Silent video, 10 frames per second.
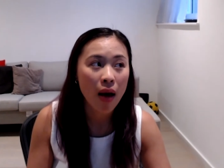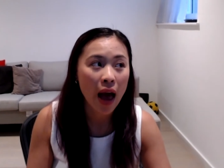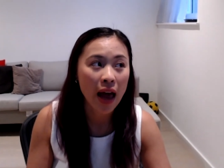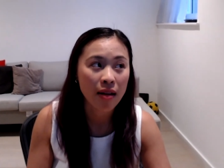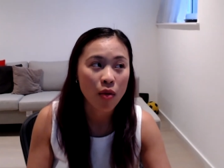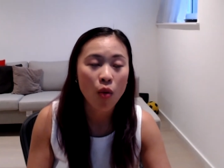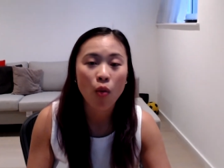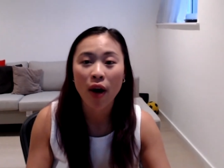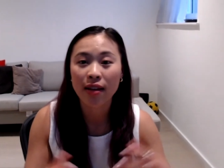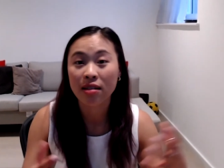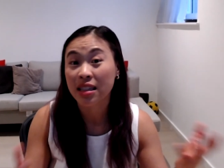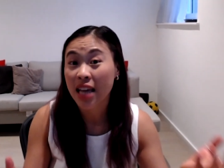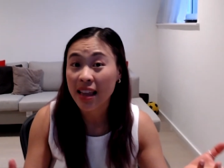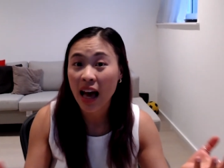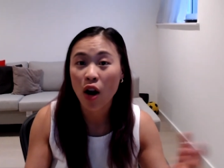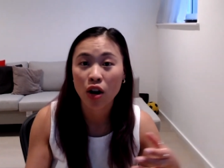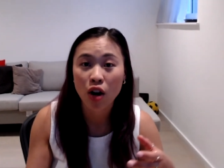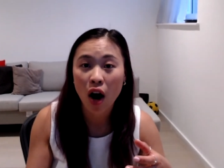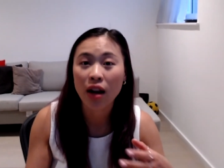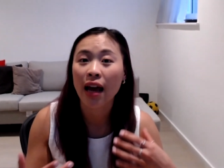and whether to take that or not,